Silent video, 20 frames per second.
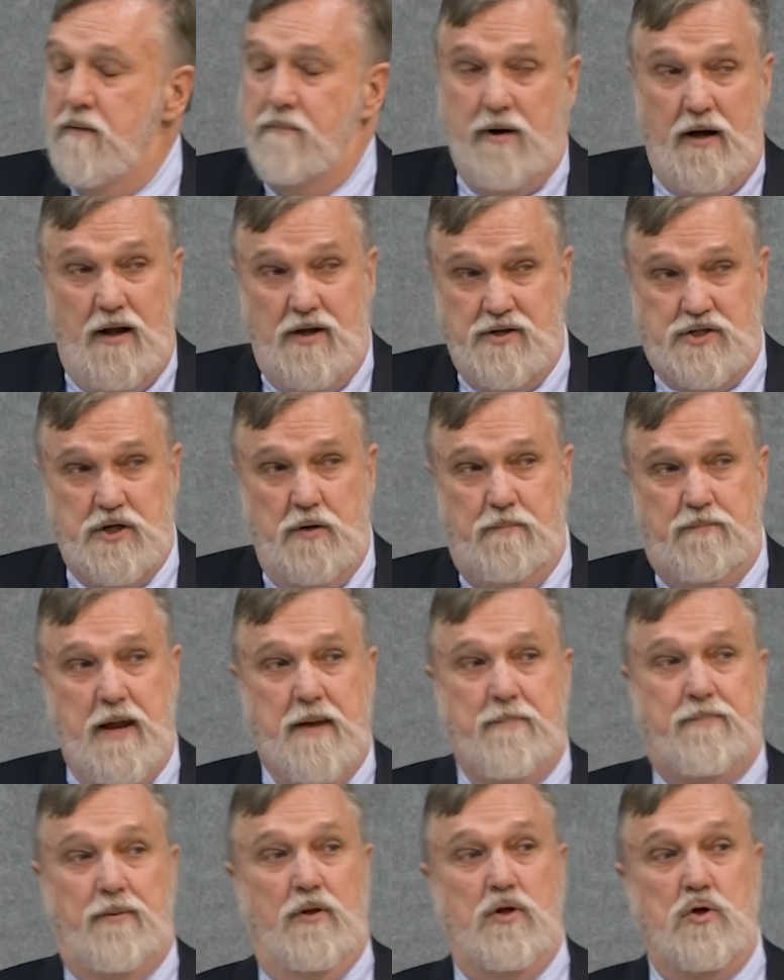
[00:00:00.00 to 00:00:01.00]
but also
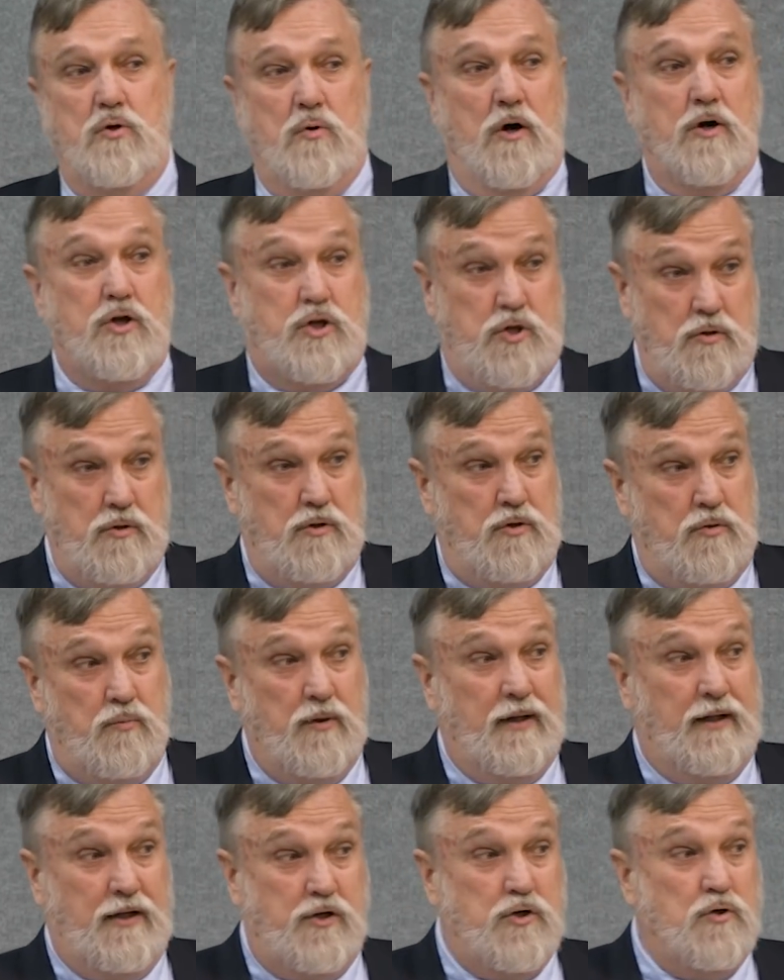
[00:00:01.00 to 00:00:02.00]
people who, are who
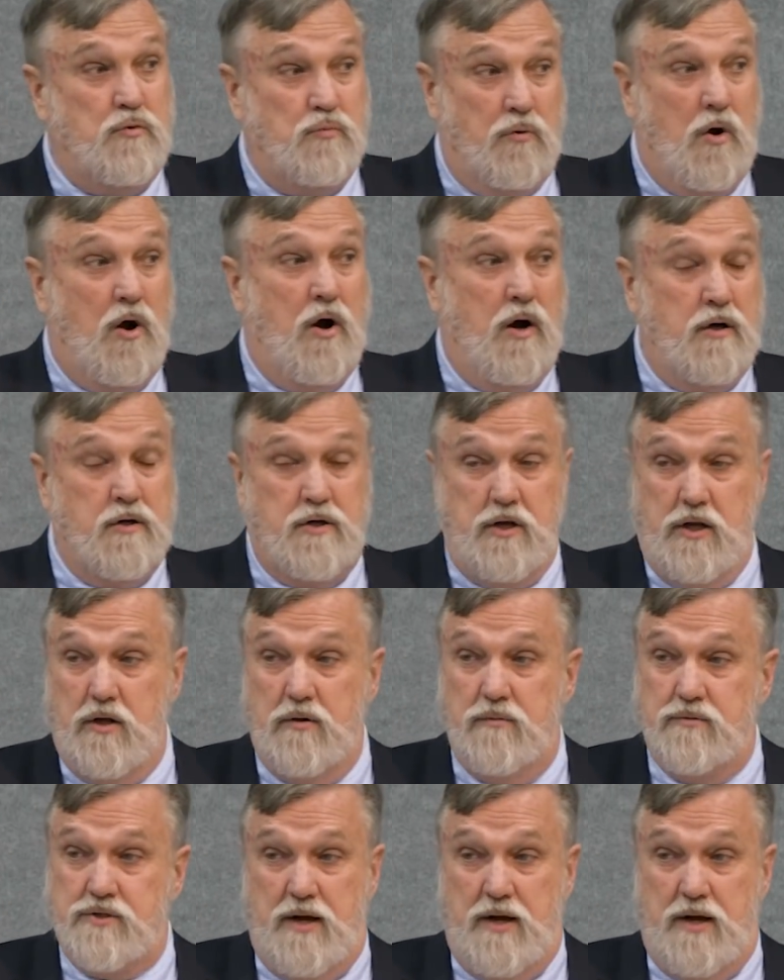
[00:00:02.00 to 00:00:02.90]
really do wrong to you,